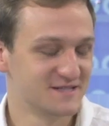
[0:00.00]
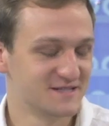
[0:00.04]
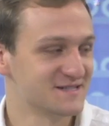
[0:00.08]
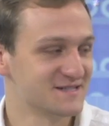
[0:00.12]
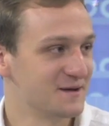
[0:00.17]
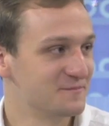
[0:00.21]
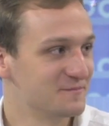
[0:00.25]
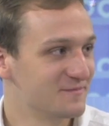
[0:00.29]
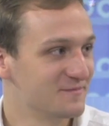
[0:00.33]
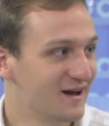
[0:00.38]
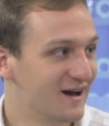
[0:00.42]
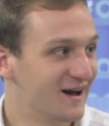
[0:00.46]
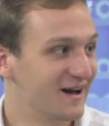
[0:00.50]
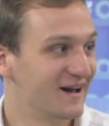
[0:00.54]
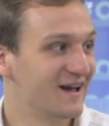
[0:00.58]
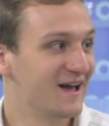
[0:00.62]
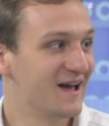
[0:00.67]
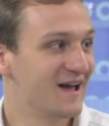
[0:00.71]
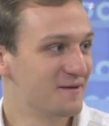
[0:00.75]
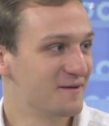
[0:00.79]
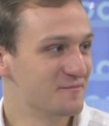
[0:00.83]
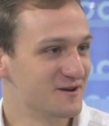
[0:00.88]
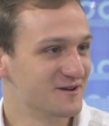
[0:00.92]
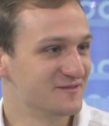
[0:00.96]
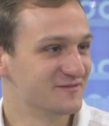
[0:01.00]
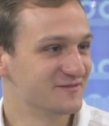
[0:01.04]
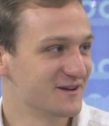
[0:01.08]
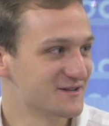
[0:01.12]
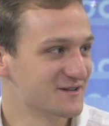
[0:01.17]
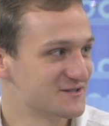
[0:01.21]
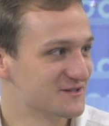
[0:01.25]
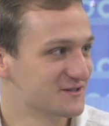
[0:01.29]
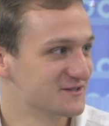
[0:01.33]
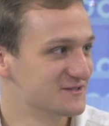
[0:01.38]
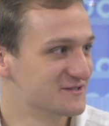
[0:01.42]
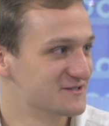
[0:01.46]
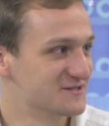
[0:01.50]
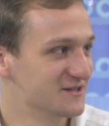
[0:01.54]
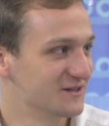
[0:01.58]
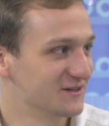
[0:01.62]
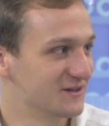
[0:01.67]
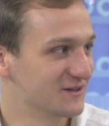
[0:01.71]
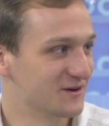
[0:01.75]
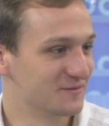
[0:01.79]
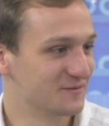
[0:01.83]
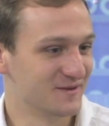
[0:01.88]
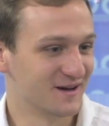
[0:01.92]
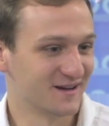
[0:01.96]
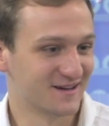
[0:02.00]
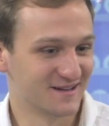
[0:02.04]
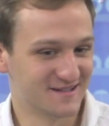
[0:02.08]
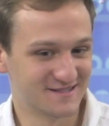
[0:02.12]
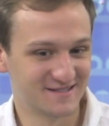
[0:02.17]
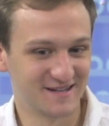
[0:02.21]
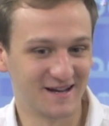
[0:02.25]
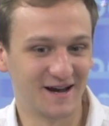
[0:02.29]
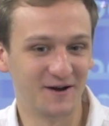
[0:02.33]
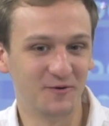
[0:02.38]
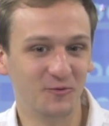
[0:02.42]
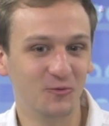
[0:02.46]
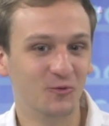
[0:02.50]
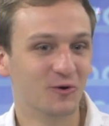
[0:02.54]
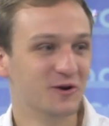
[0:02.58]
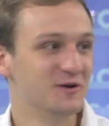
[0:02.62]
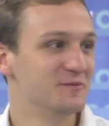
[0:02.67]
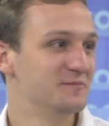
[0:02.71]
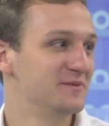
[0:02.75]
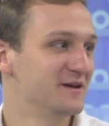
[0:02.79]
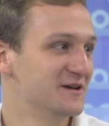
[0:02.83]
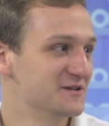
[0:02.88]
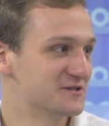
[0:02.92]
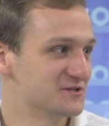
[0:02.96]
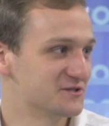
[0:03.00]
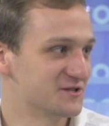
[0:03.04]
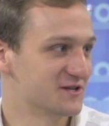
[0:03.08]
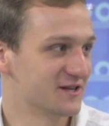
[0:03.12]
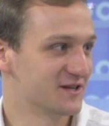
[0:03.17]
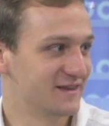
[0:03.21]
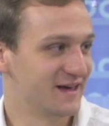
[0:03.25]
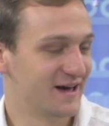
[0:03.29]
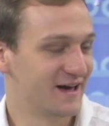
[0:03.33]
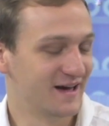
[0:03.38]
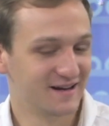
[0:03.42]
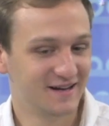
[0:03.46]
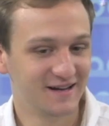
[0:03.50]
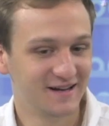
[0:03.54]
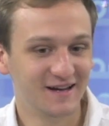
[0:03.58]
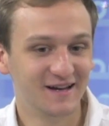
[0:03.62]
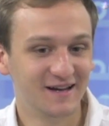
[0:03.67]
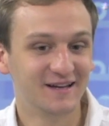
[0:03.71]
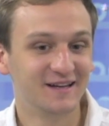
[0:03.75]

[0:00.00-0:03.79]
since I'm, I am an investor in Zillow, I'm not going to say I wouldn't be interested in that.